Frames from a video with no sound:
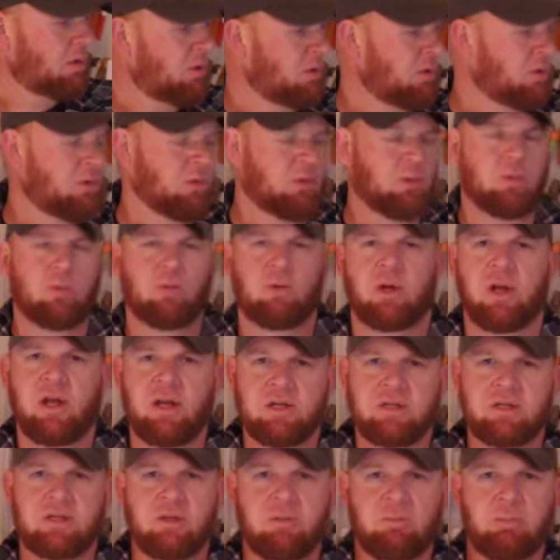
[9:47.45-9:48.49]
You would
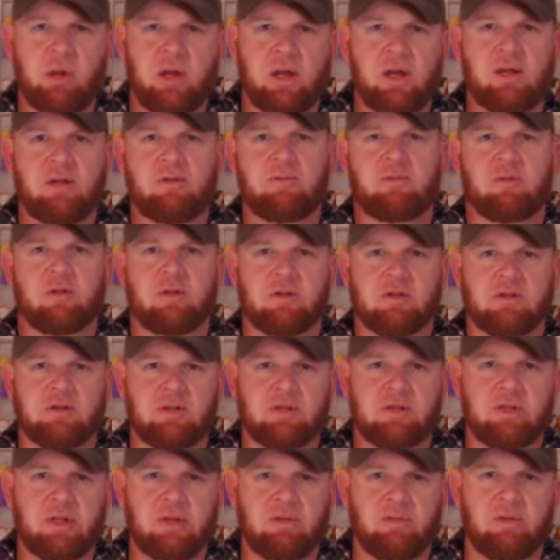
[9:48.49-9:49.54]
actually pay for your
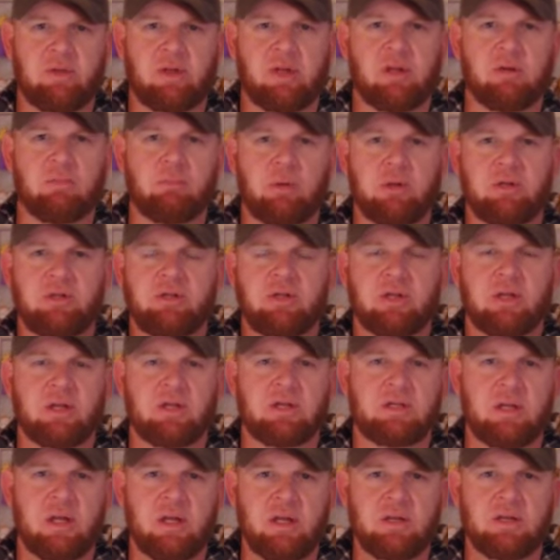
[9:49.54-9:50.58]
certificate, but you
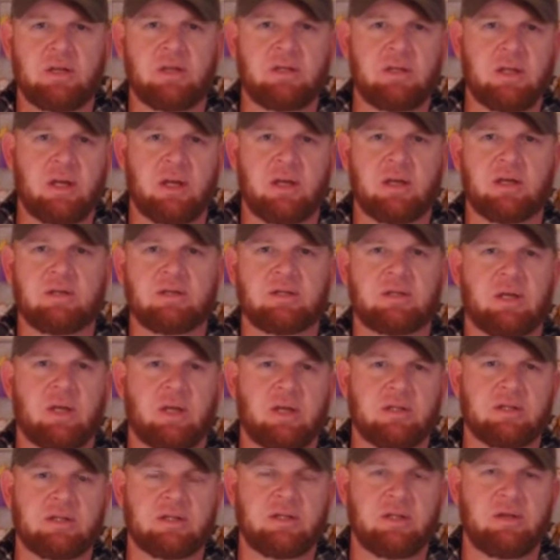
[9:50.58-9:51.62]
can take the test
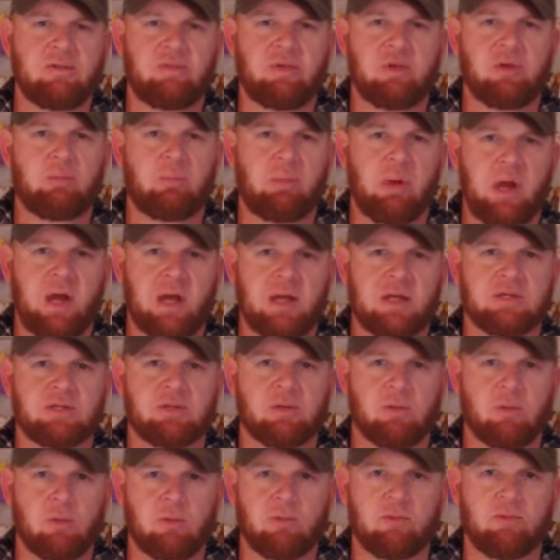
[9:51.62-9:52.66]
and see if you pass
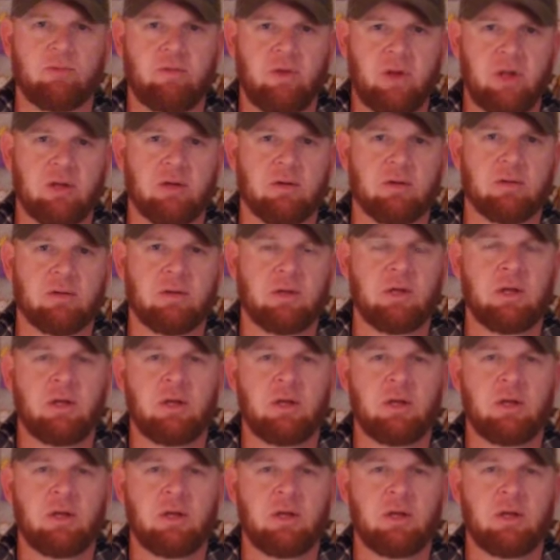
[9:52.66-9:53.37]
or fail.